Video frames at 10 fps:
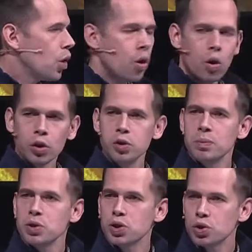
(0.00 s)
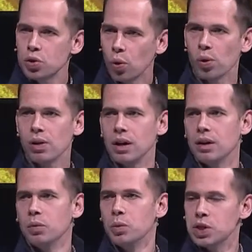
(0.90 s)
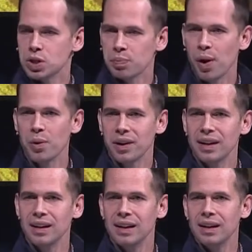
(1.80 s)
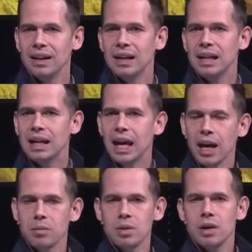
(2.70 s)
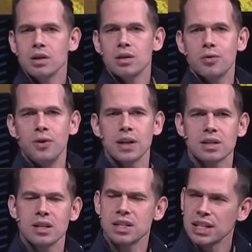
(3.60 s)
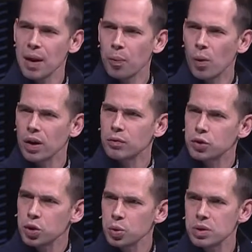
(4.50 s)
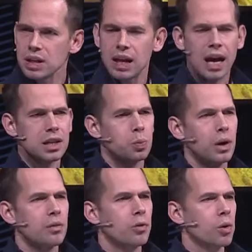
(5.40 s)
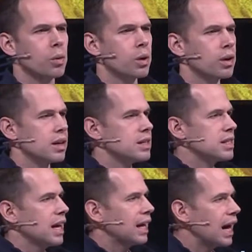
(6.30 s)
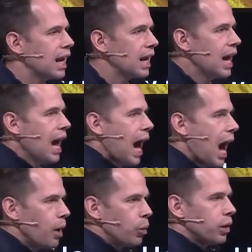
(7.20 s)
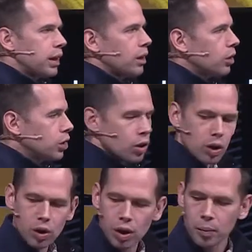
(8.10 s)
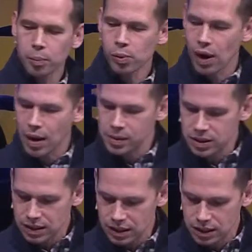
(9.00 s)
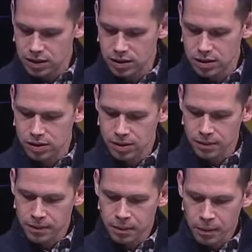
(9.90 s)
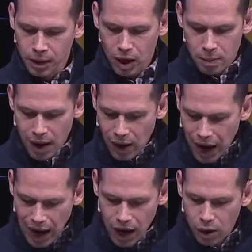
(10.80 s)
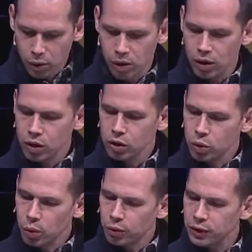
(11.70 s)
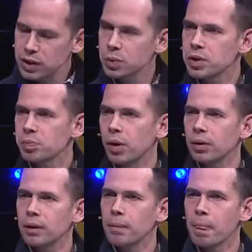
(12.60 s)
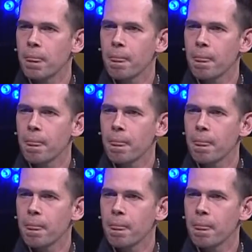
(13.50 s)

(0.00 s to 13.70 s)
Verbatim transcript: the whole human story, which is broken, he came to fix. And step one of choosing God's way forward is saying, God, I will hear your promises about how you will fix what's broken.